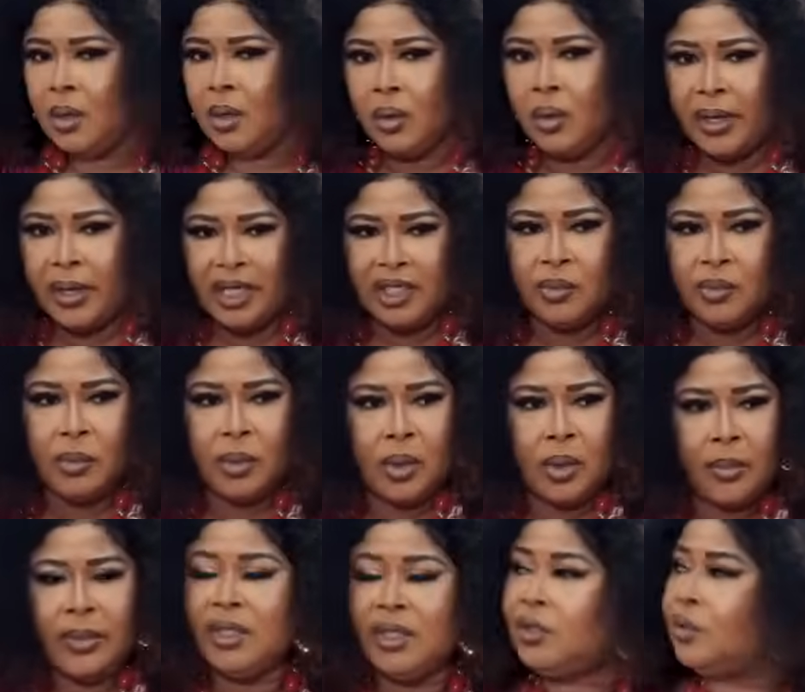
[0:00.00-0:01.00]
Ogechi will
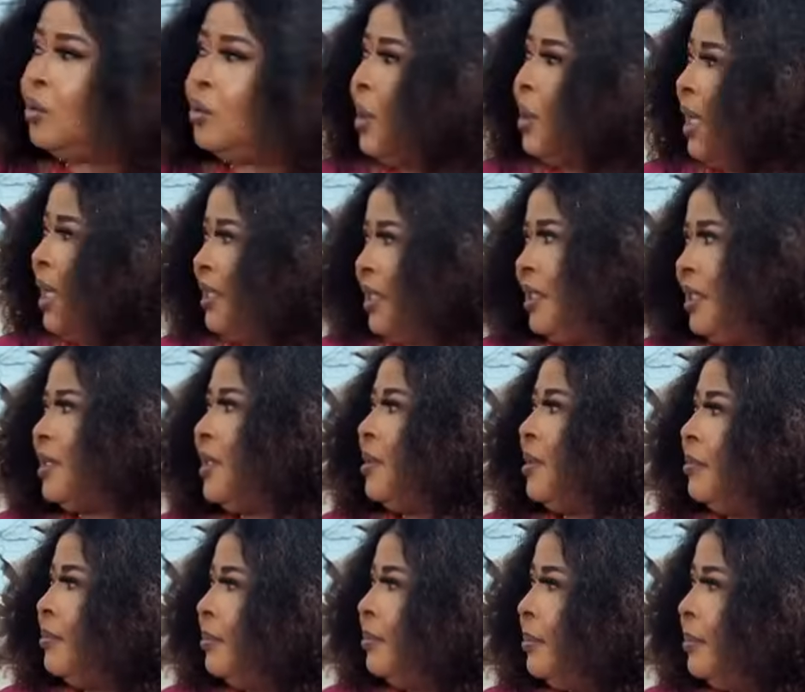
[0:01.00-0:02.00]
come in to assist
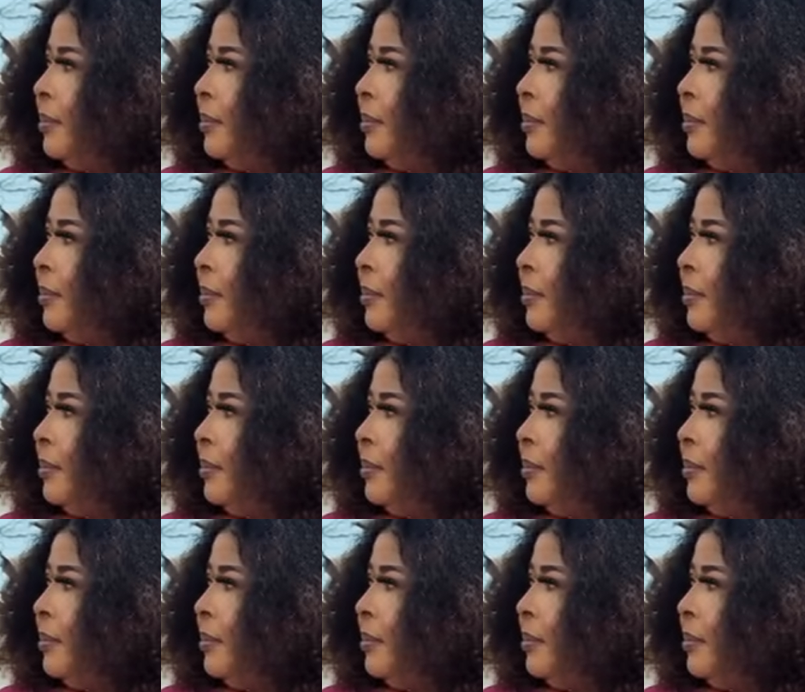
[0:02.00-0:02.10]
him.